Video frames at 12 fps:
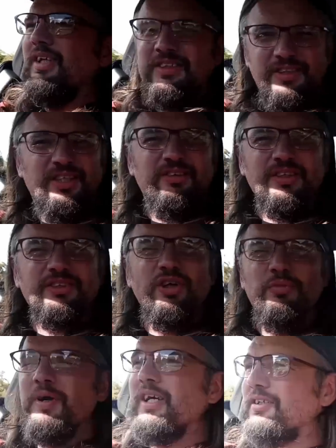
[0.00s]
That steering's
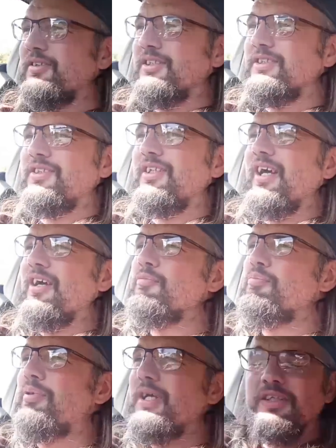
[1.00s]
not bad. You consider how
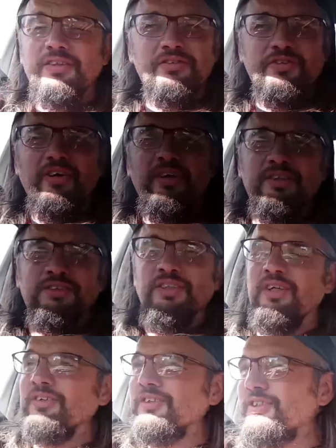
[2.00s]
big the tyres
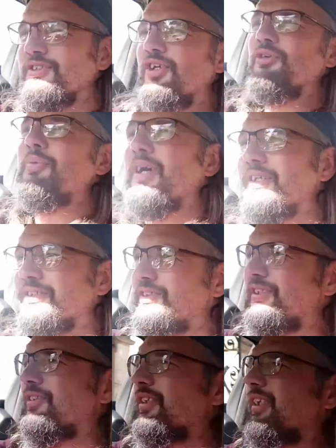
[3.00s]
are and there's no power
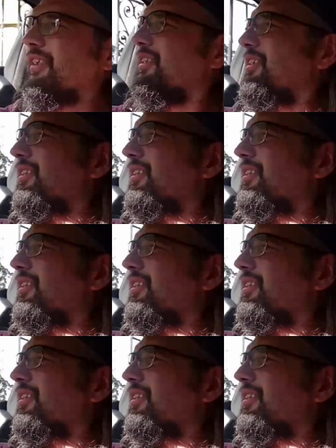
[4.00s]
steering.